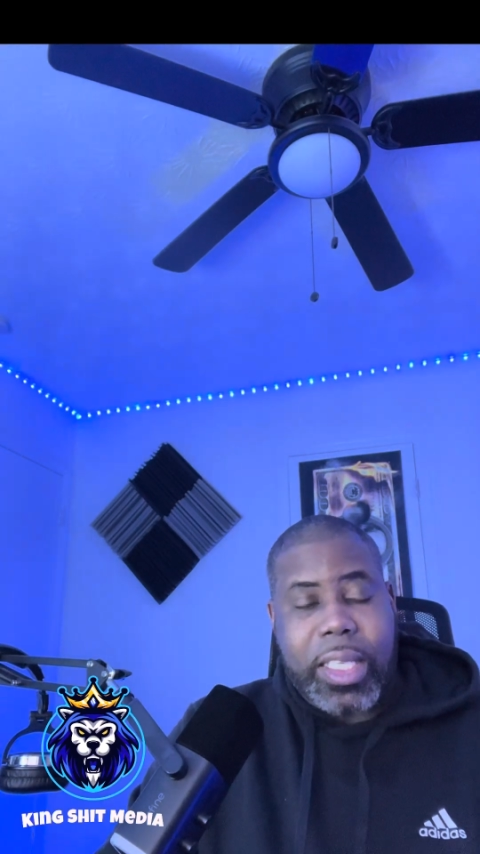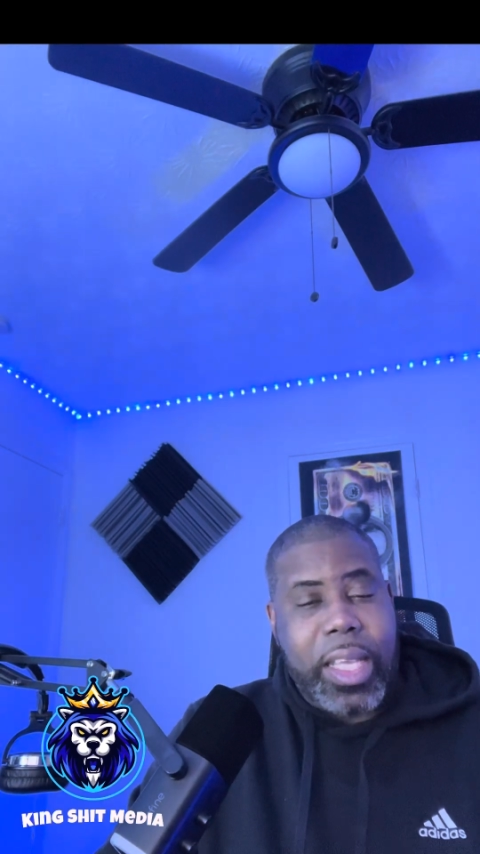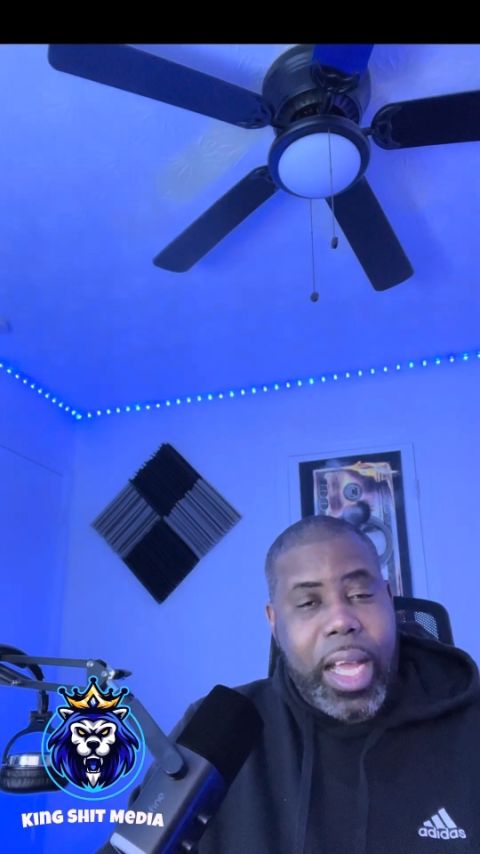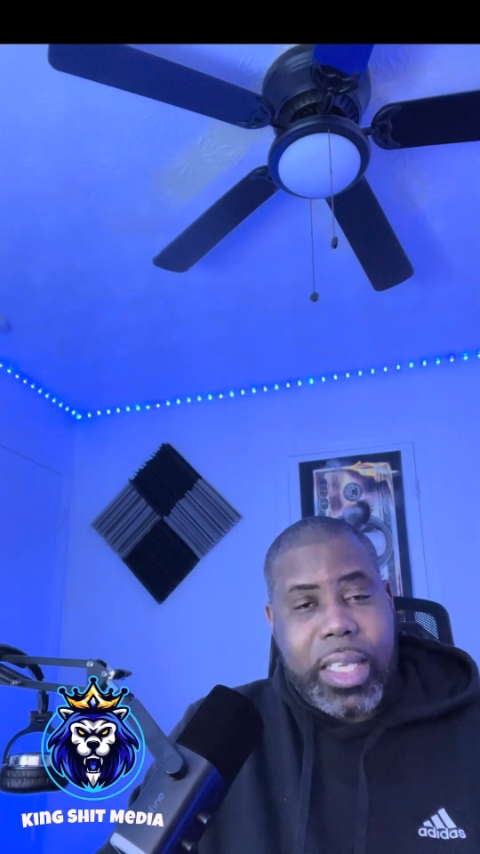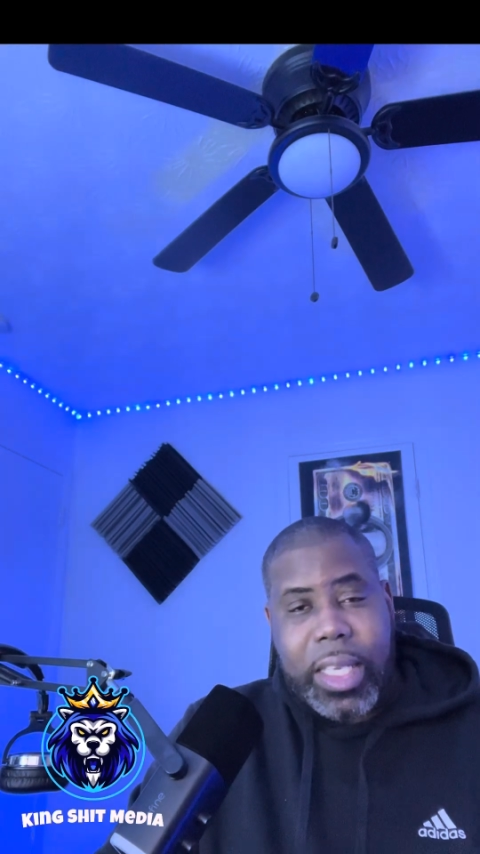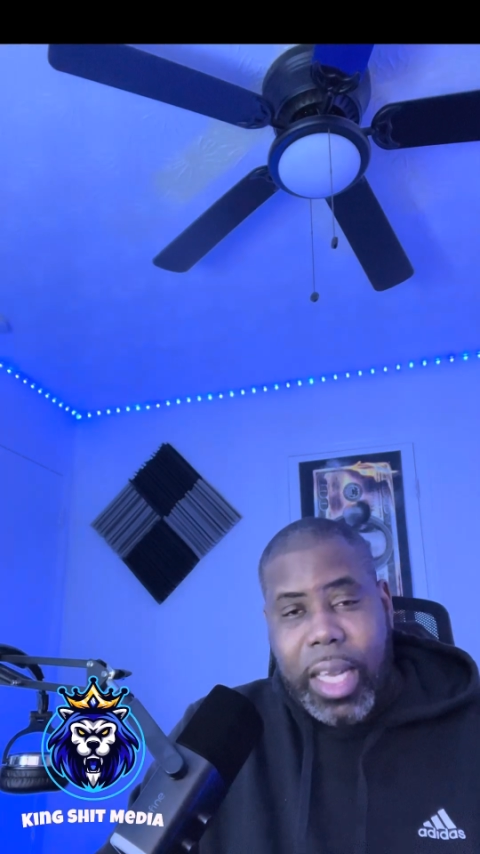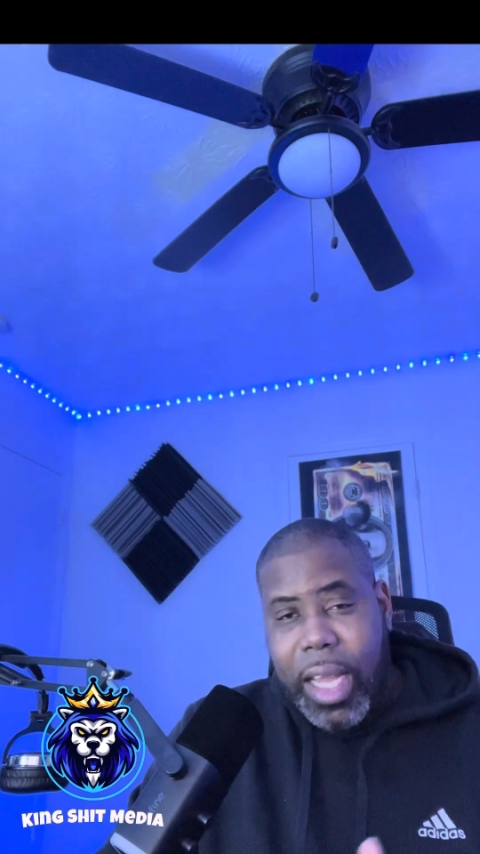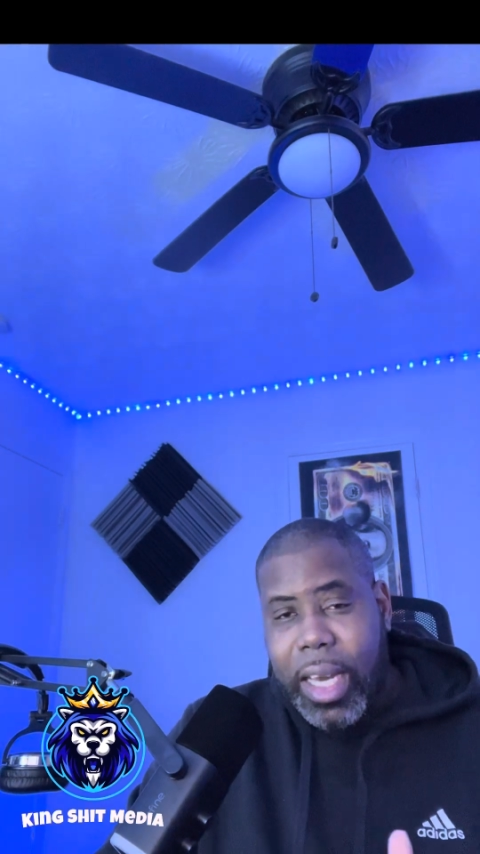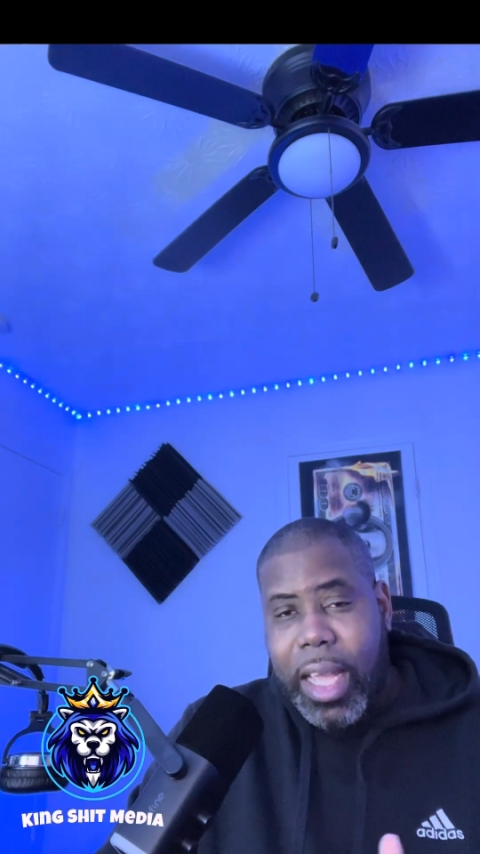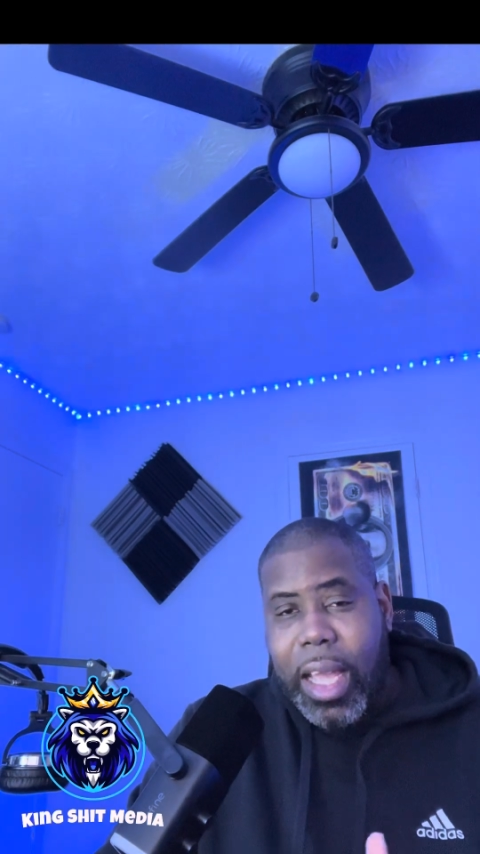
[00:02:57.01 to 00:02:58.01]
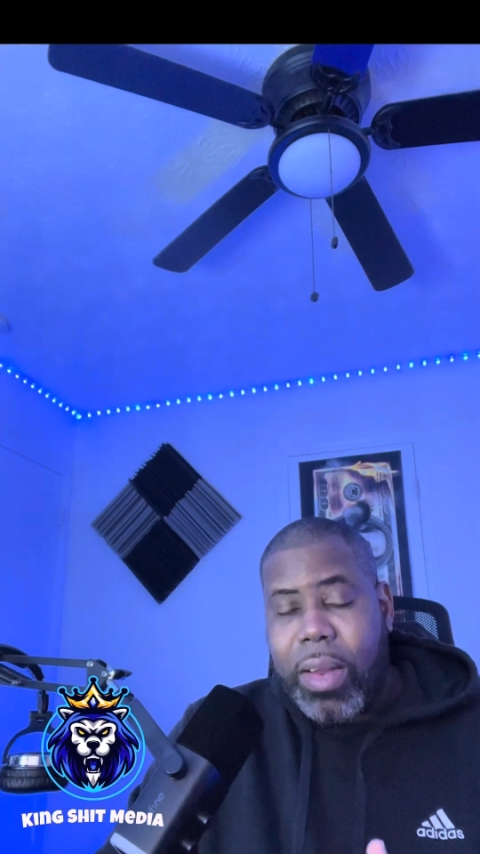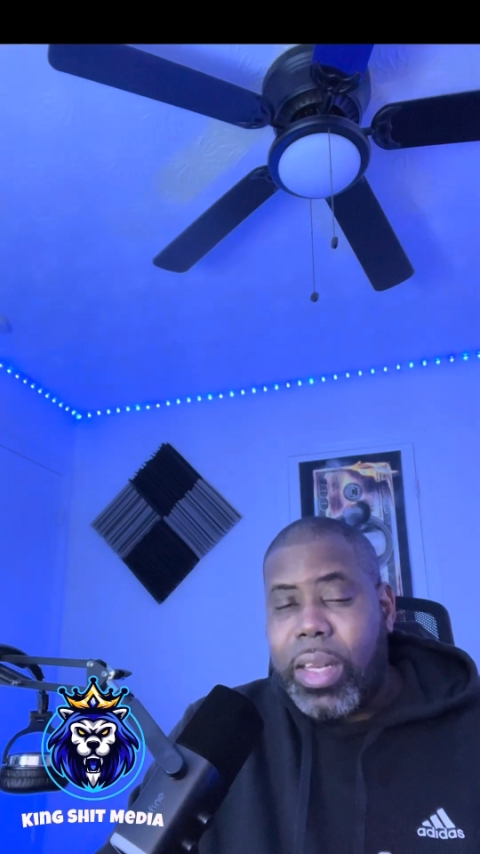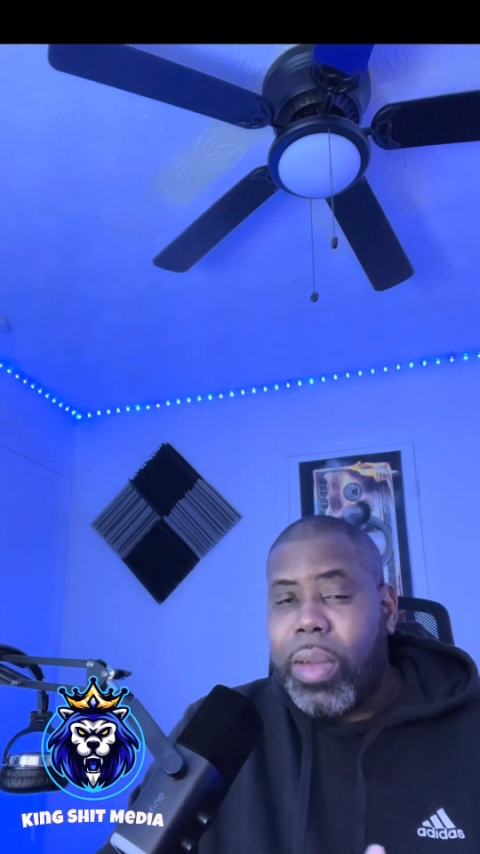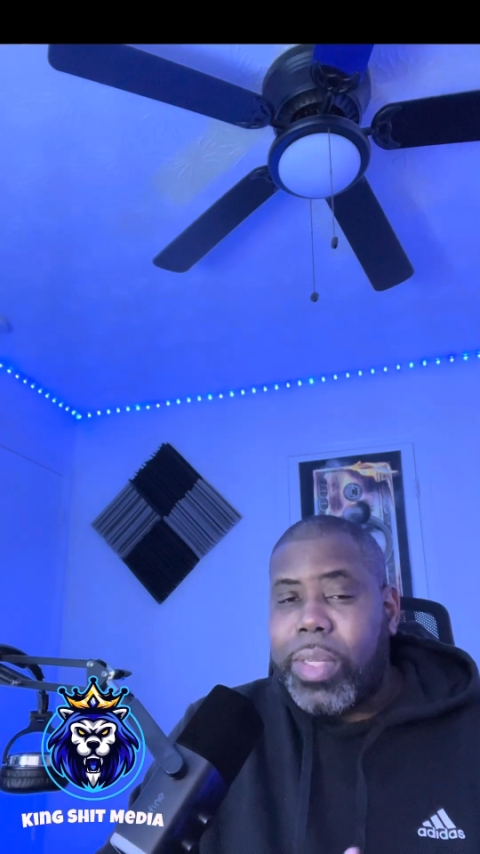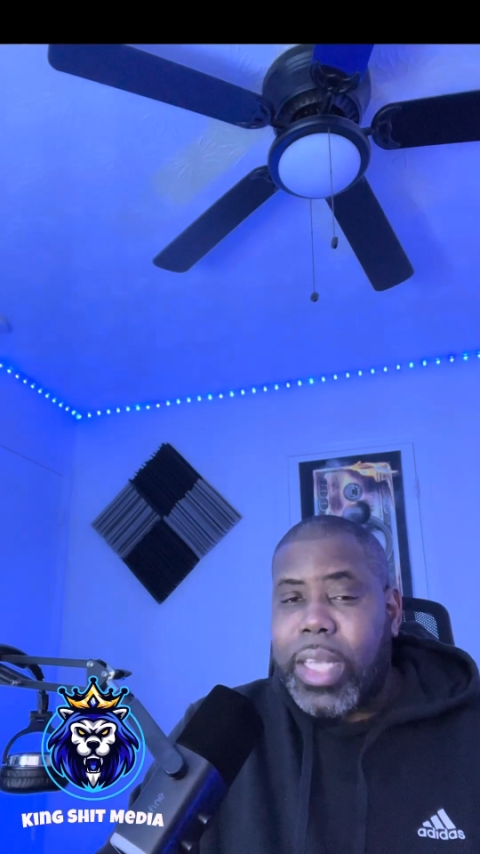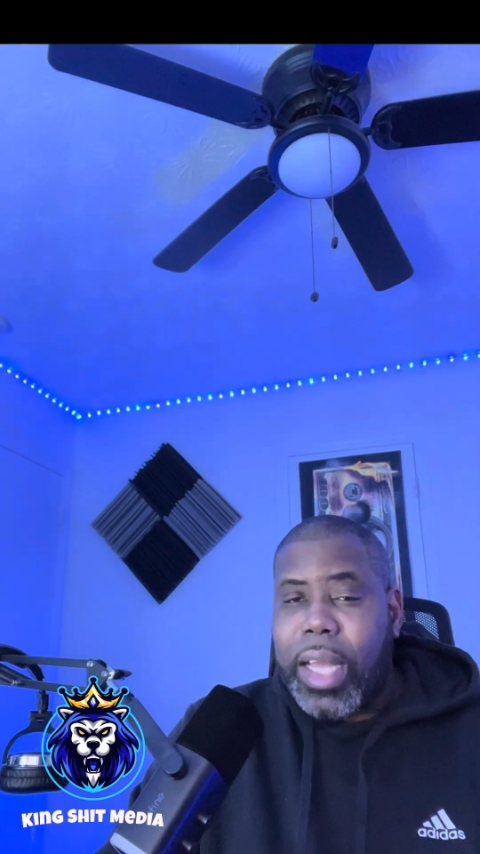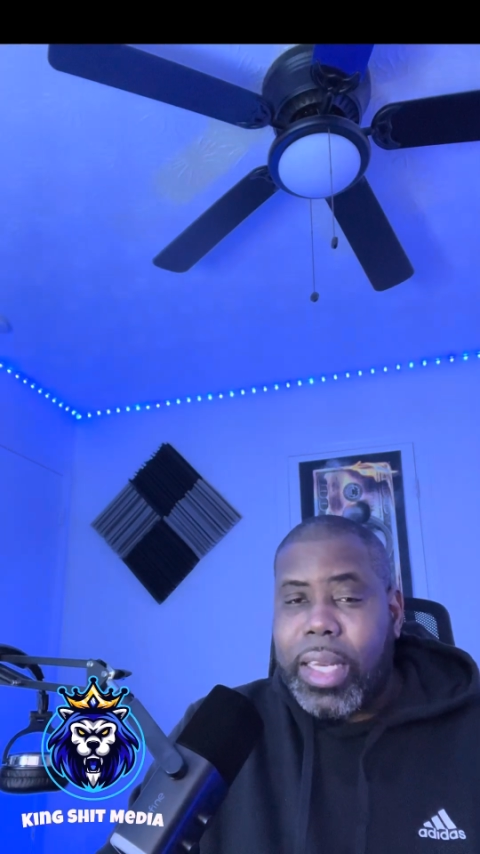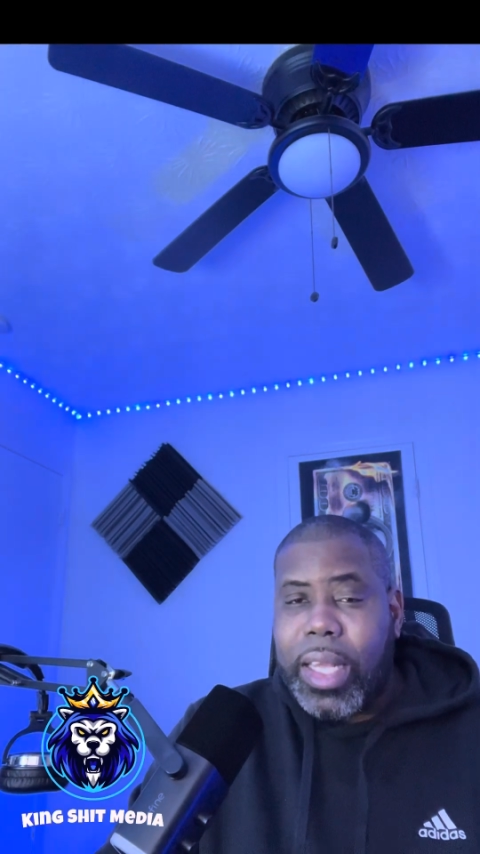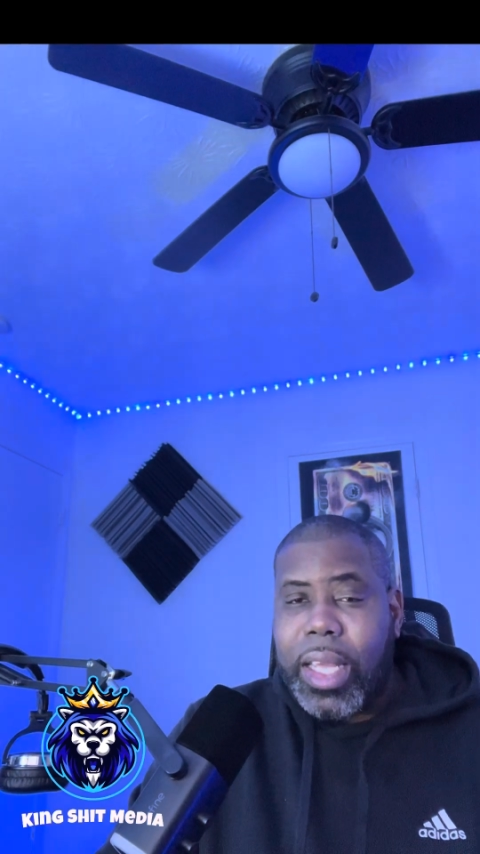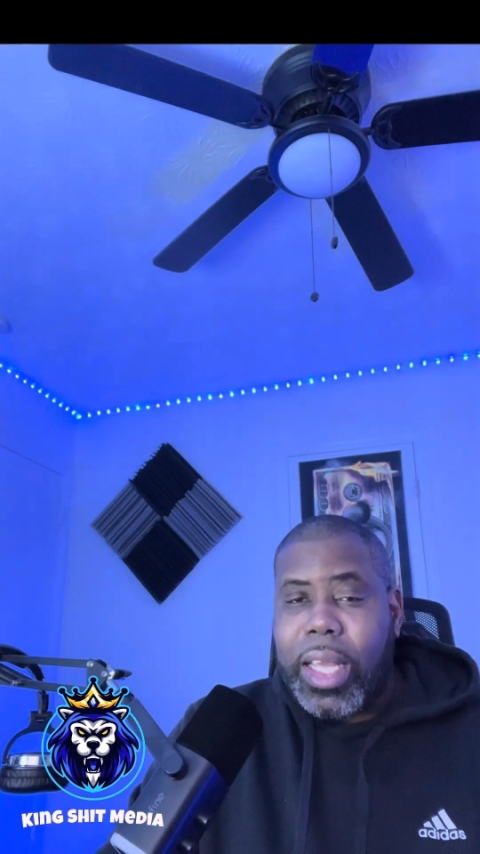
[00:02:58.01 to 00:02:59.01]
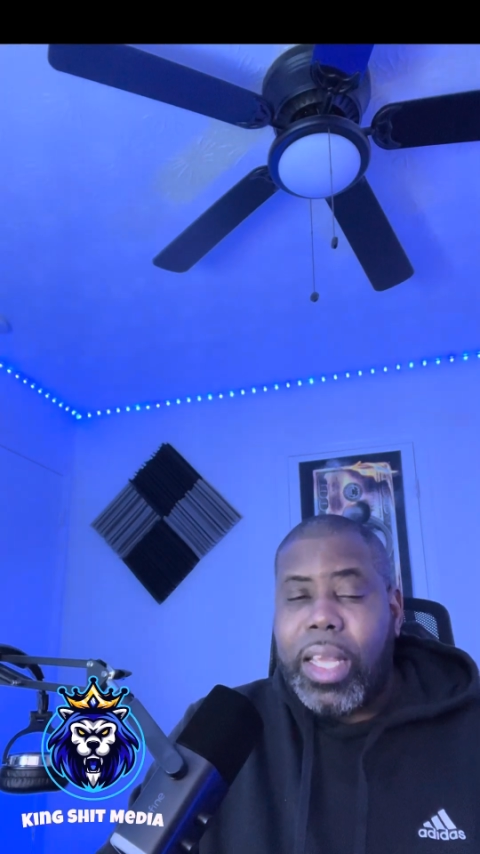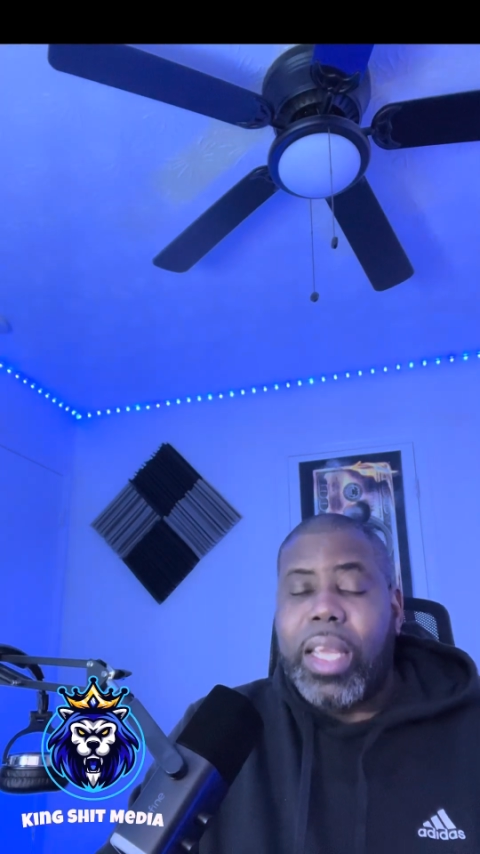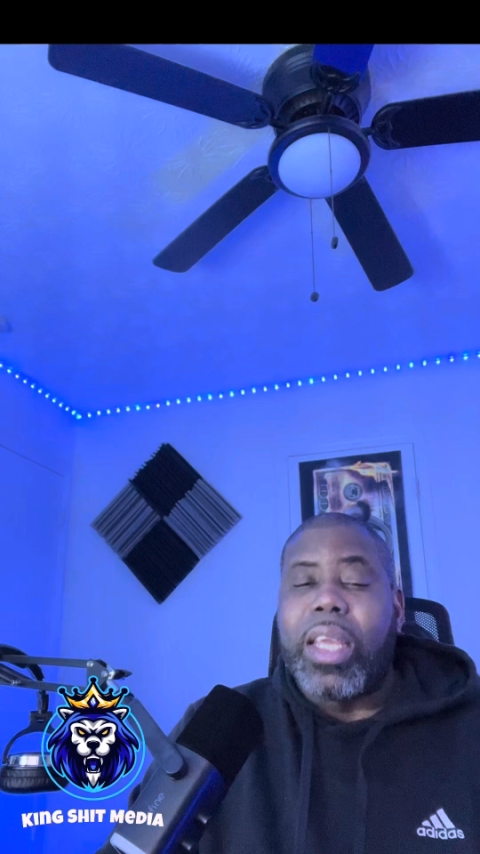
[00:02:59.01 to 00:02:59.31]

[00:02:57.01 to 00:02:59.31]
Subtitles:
y'all just laid down, did what y'all did,